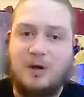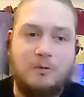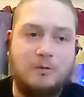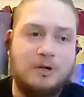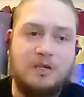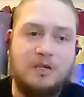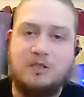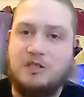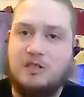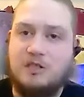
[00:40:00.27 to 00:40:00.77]
my
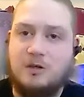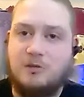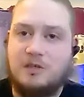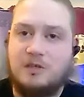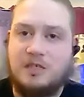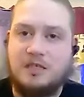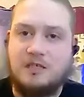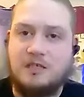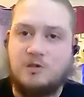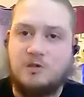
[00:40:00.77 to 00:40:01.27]
relationship with
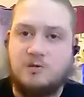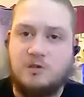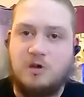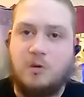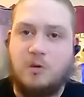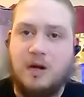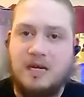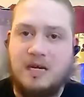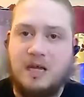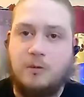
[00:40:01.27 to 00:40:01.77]
Jesus was
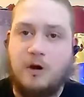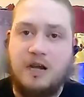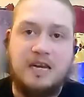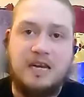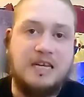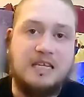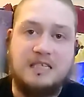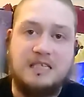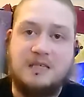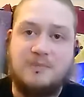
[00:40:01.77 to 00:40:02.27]
nowhere near where it
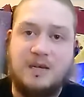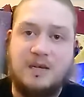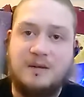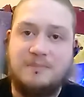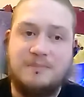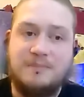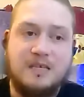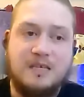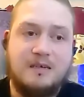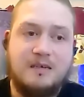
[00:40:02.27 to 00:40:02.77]
needed to be.
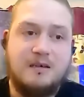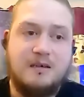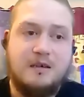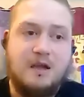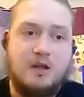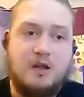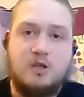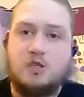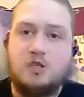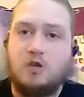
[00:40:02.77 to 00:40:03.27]

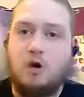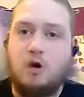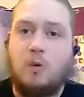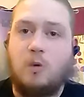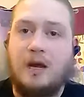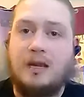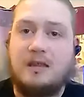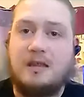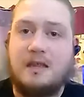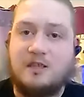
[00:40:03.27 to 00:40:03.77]
And so
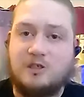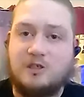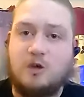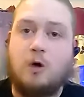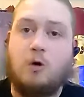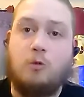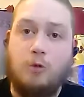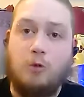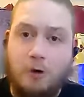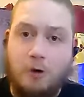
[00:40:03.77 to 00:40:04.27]
when things
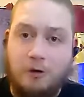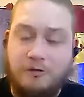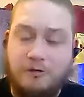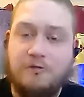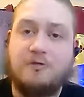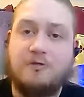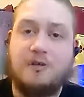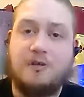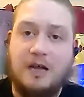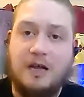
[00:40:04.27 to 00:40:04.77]
got
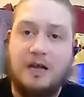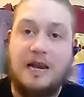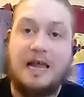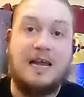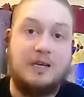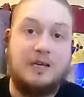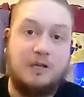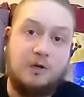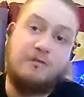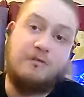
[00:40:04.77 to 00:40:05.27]
rough and
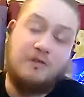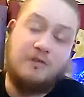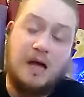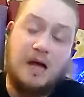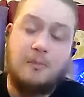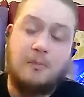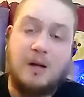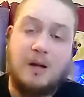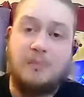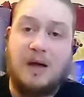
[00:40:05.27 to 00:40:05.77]
I ended up
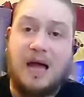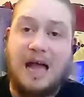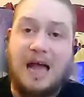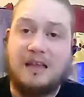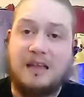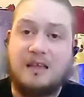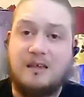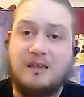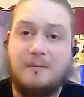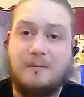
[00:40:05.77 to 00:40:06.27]
flat on my
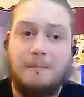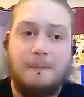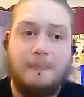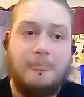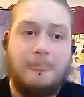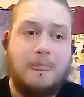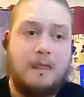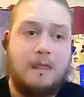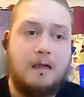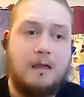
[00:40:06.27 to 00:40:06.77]
back,
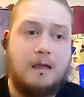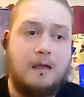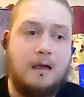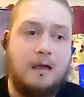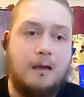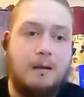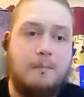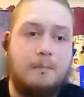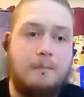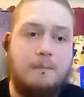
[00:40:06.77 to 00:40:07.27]

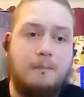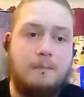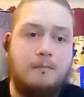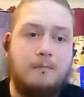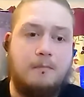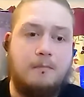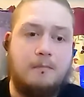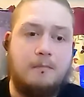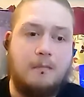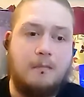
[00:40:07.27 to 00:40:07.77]
um,
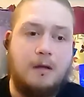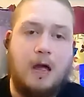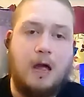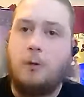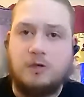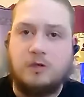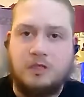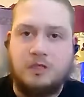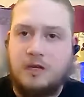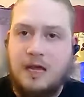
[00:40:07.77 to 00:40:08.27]

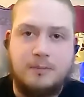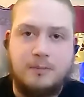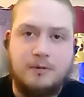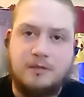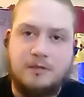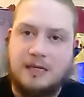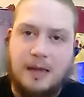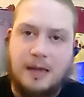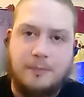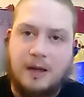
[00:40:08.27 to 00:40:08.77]
I wasn't
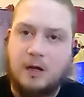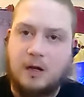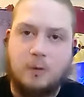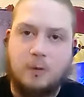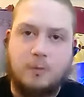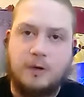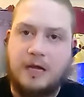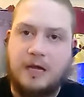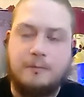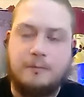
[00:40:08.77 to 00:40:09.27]
able to get back
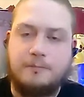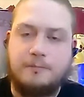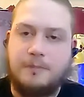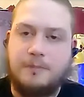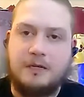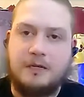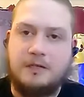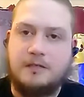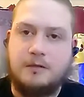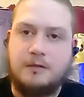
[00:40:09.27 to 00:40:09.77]
up again
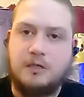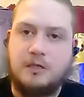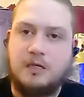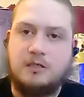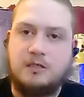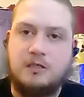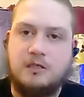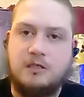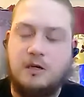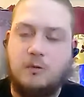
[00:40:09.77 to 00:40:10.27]
because the
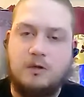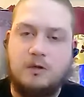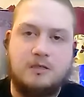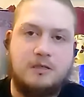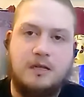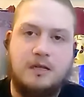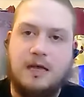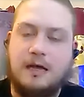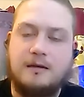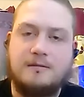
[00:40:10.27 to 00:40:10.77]
relationship
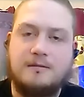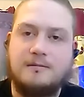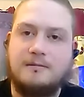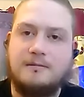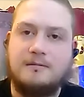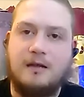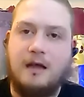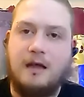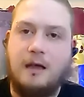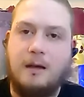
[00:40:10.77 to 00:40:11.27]
wasn't there.
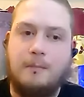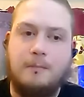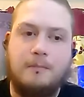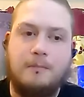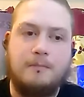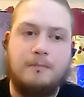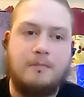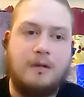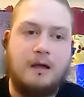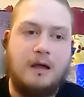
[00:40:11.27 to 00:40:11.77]

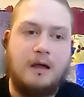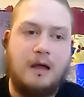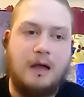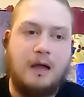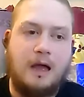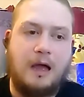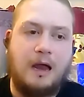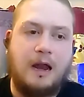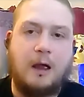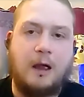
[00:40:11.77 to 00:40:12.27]
Um,
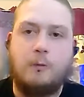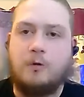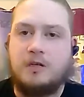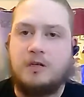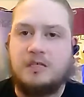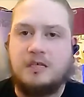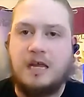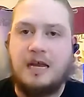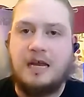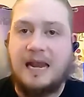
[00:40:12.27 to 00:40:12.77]
and I
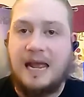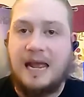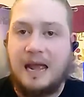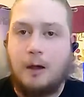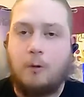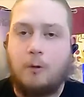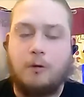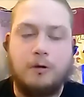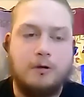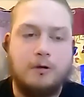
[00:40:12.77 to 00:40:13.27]
would say
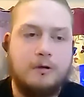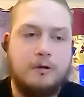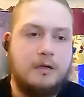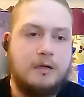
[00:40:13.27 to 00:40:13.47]
now,